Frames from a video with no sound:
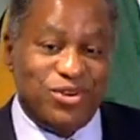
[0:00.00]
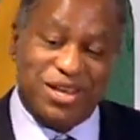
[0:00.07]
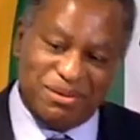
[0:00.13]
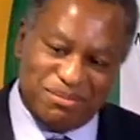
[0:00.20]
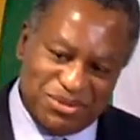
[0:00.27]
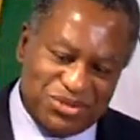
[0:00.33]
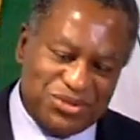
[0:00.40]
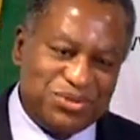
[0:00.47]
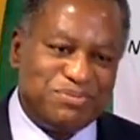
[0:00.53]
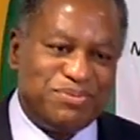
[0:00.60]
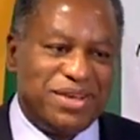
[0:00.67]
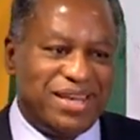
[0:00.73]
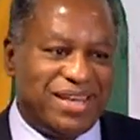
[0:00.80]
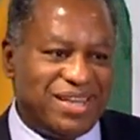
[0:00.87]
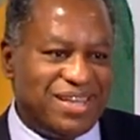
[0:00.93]
for him to
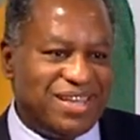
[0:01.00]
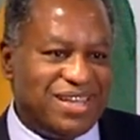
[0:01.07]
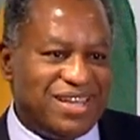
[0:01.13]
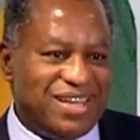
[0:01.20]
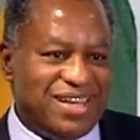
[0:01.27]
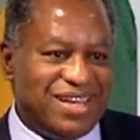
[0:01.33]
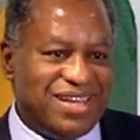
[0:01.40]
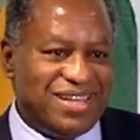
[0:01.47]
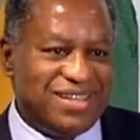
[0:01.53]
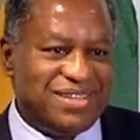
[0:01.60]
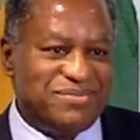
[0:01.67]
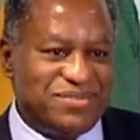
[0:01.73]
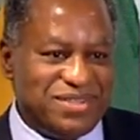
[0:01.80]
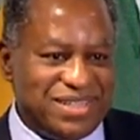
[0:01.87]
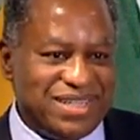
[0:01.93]
pay
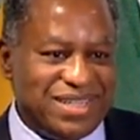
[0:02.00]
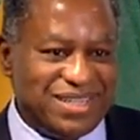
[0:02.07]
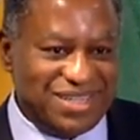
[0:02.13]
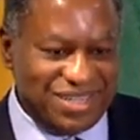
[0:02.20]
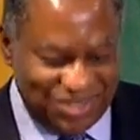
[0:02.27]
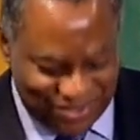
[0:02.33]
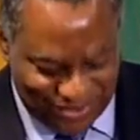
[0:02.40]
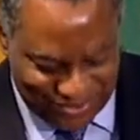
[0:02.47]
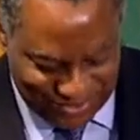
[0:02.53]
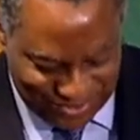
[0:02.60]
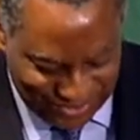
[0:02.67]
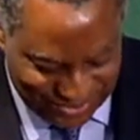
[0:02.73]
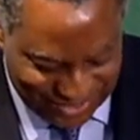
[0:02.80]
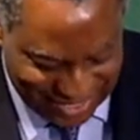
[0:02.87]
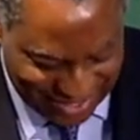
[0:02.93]
uh, the visit
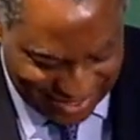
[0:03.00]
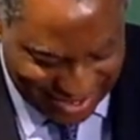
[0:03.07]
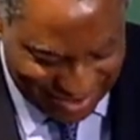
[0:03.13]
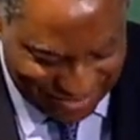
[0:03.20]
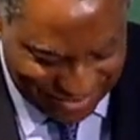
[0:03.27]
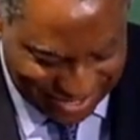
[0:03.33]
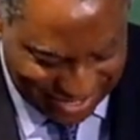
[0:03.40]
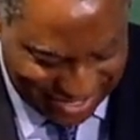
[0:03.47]
to, to South